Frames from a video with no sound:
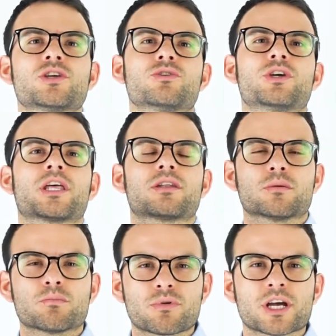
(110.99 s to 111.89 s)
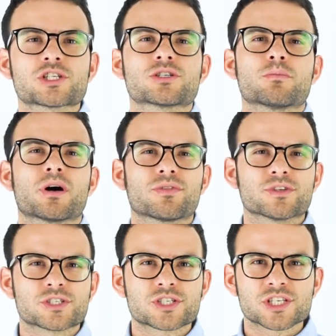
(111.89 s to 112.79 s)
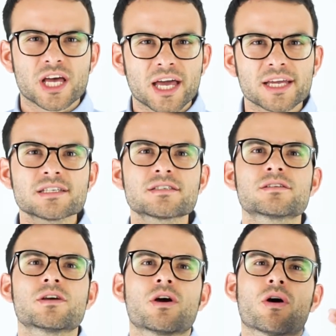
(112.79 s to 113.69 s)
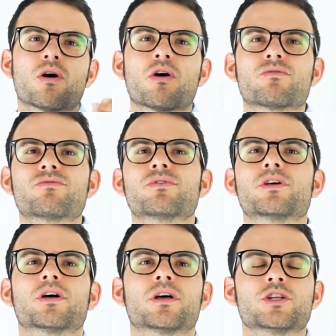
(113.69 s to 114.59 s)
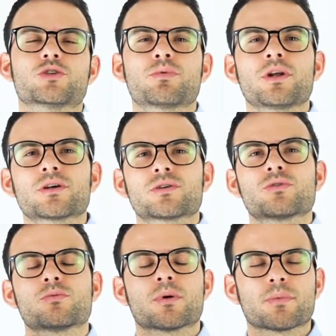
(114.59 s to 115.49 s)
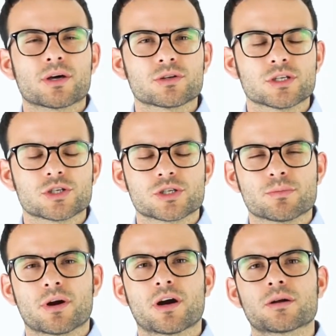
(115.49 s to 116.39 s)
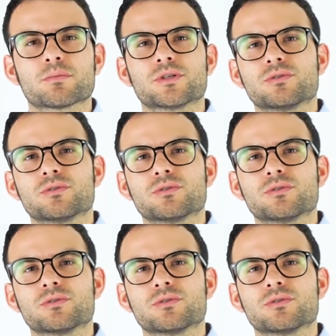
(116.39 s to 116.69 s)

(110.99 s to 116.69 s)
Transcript: you get an impression about the size of each product group, about each department.